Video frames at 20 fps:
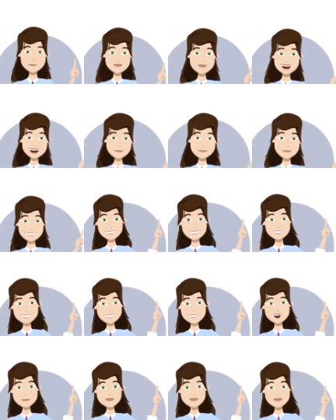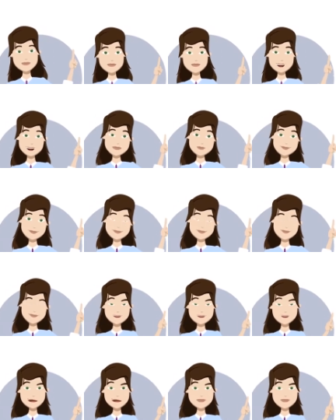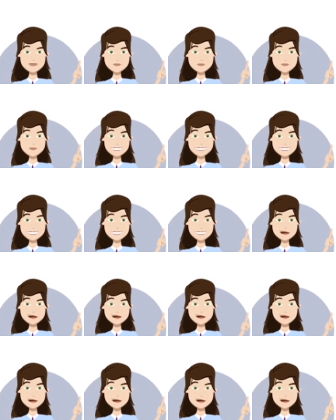development, testing and production.